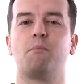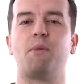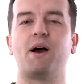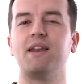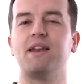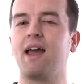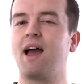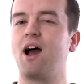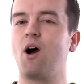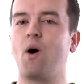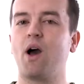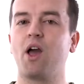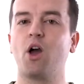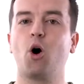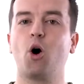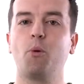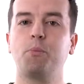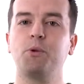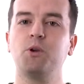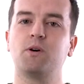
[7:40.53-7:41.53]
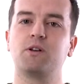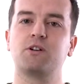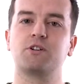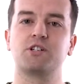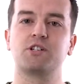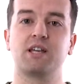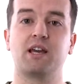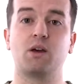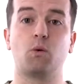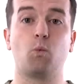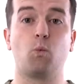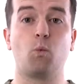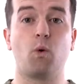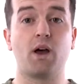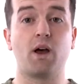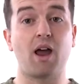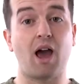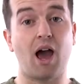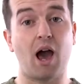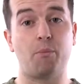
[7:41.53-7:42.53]
By now, I hope you understand
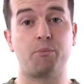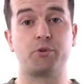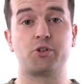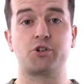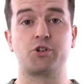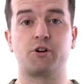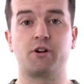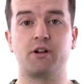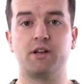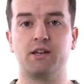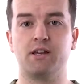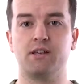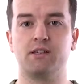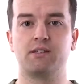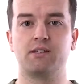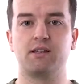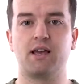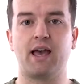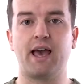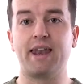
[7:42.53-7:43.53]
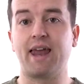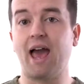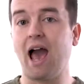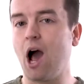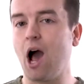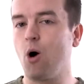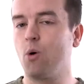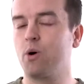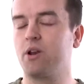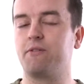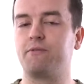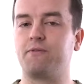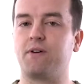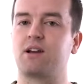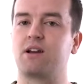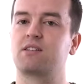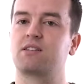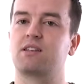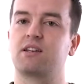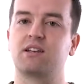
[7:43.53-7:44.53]
what aperture is and how it
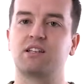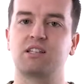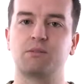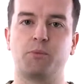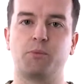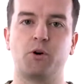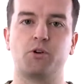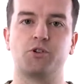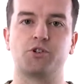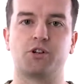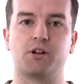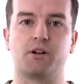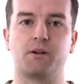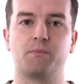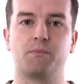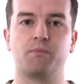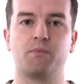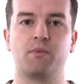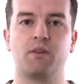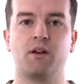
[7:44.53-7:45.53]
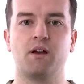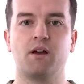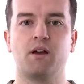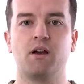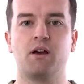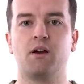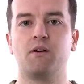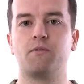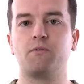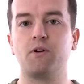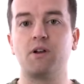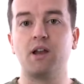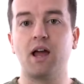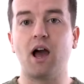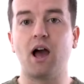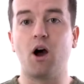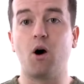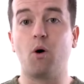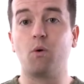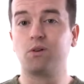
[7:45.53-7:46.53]
affects exposure. For
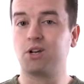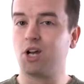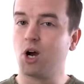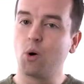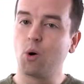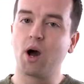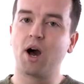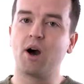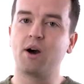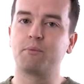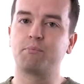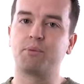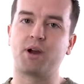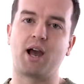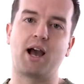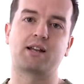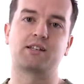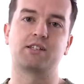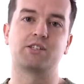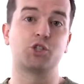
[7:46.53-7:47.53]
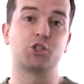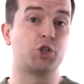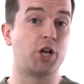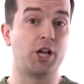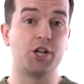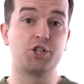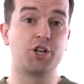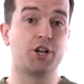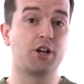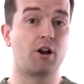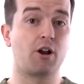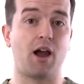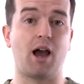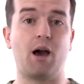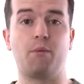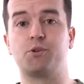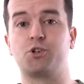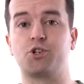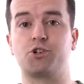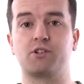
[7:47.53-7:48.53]
now, go out and practice changing your
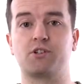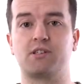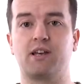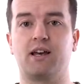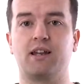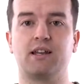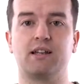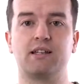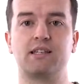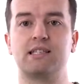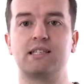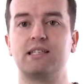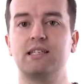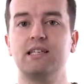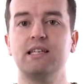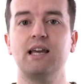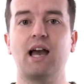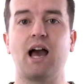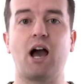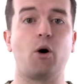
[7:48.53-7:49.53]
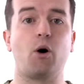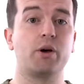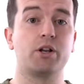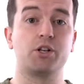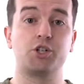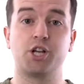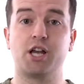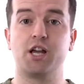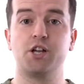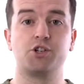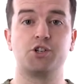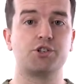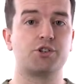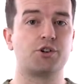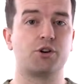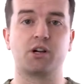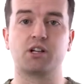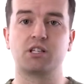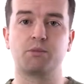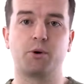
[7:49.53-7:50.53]
aperture setting to see how it changes
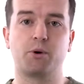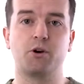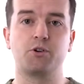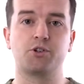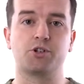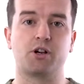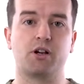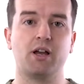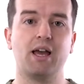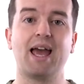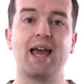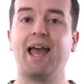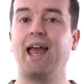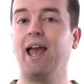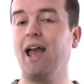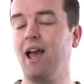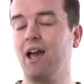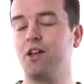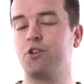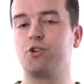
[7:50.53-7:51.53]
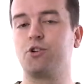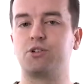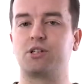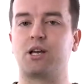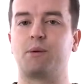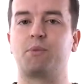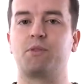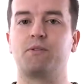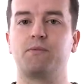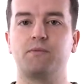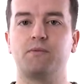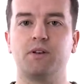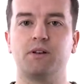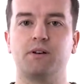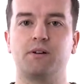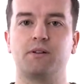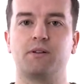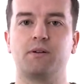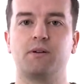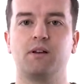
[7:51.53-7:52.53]
your exposure and your depth of
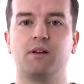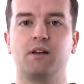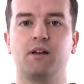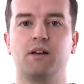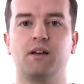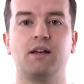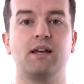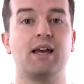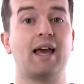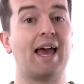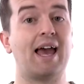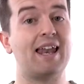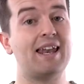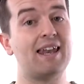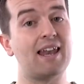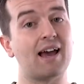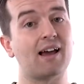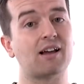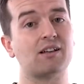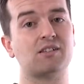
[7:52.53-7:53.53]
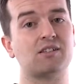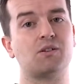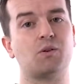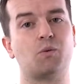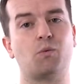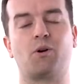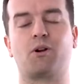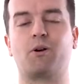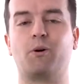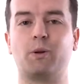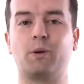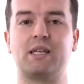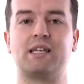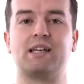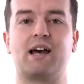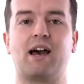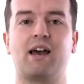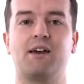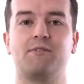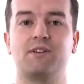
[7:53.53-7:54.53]
field. And next, we're going to
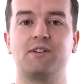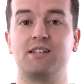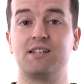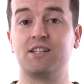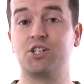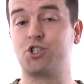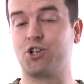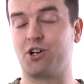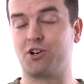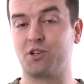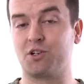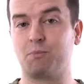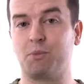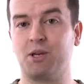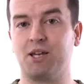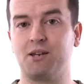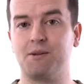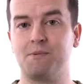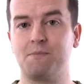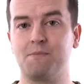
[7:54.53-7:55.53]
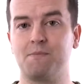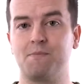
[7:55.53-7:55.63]
dive into shutter speed.